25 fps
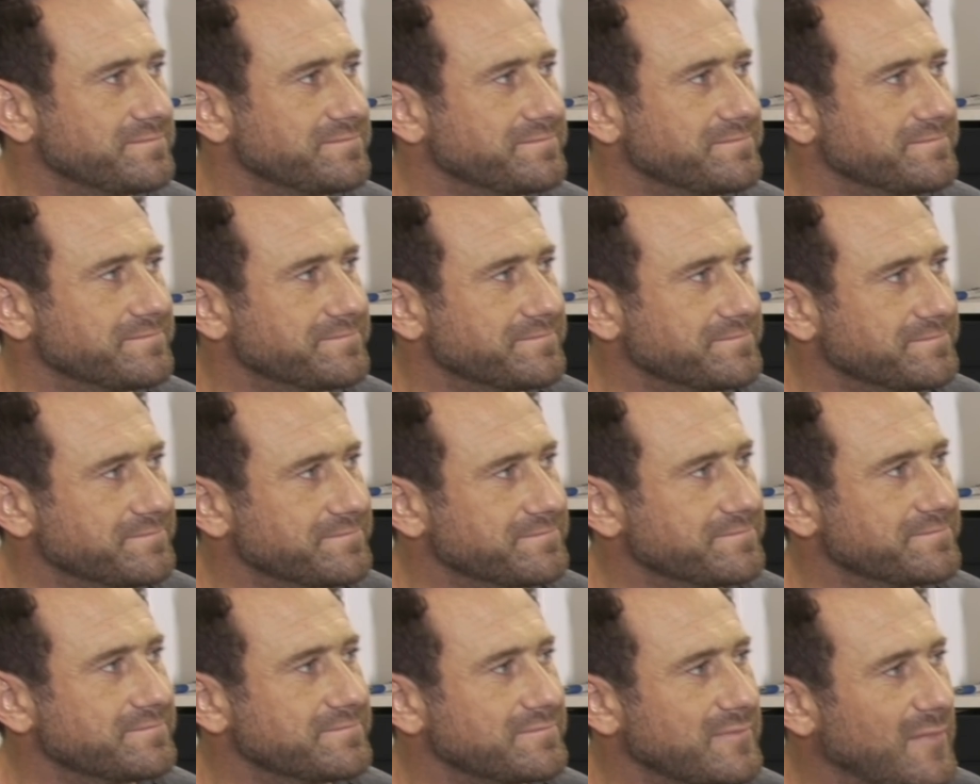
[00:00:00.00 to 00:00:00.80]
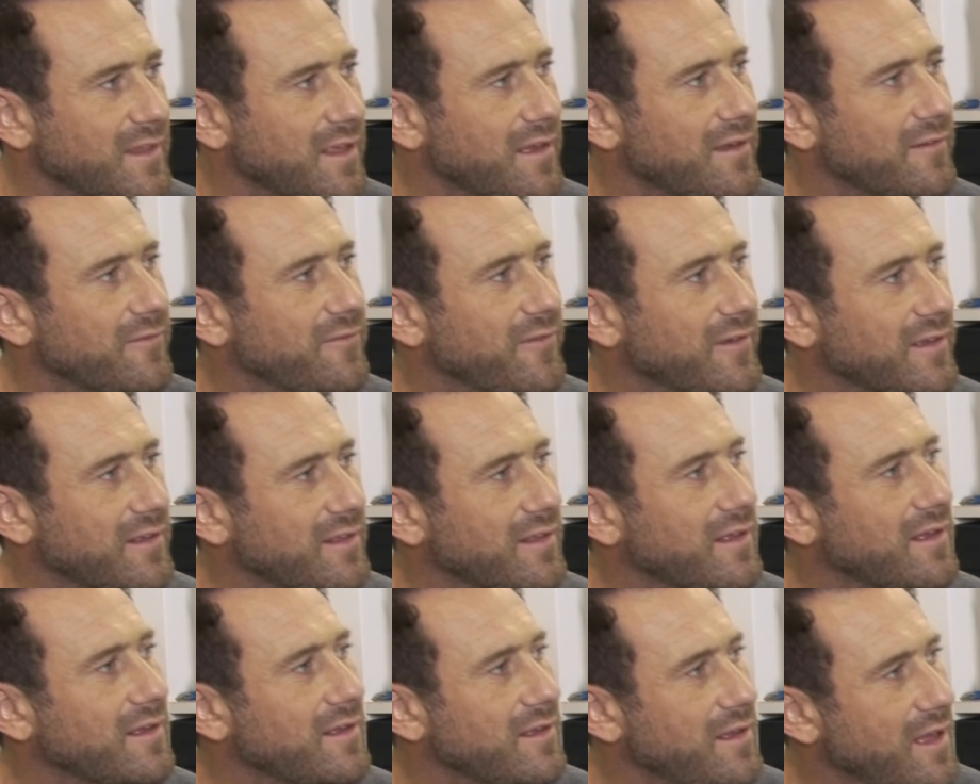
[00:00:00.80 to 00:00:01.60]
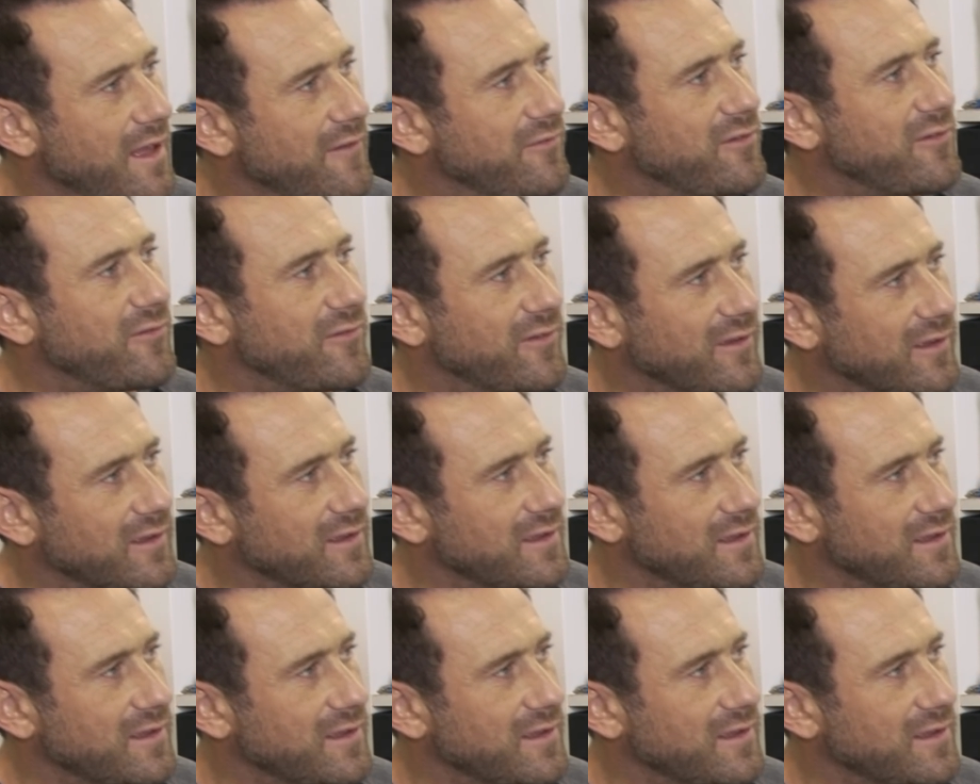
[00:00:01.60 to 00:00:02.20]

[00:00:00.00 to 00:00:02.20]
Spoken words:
I think that's like almost entirely.